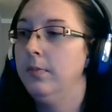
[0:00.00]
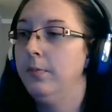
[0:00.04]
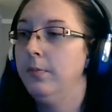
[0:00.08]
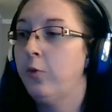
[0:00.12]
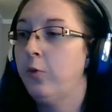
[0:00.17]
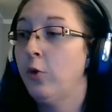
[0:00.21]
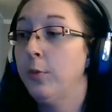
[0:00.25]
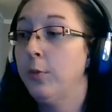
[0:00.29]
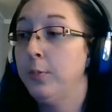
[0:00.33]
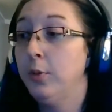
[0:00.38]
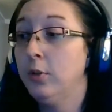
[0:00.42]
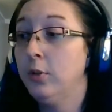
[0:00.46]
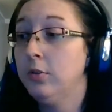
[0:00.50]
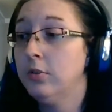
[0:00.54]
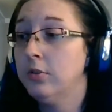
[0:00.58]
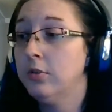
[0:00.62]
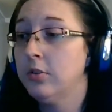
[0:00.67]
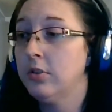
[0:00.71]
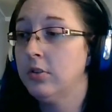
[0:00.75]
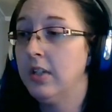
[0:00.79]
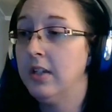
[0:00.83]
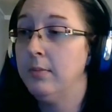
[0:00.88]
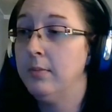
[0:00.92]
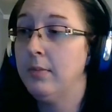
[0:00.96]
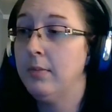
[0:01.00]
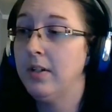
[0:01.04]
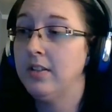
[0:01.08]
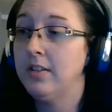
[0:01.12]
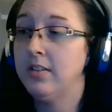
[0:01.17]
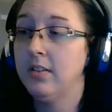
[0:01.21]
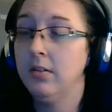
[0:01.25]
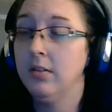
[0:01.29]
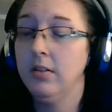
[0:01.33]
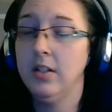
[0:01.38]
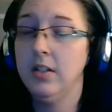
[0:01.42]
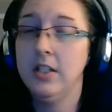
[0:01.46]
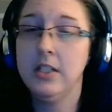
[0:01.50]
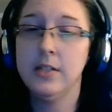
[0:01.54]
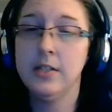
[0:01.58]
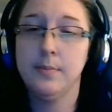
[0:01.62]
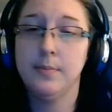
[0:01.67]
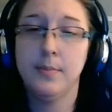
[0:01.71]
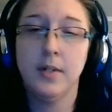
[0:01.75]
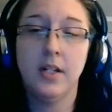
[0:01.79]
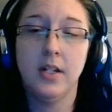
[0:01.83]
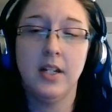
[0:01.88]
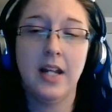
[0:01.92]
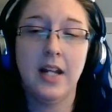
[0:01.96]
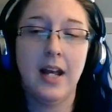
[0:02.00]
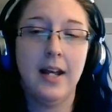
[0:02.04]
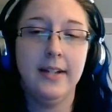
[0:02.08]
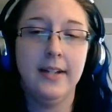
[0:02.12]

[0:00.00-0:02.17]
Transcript: for books in my series, but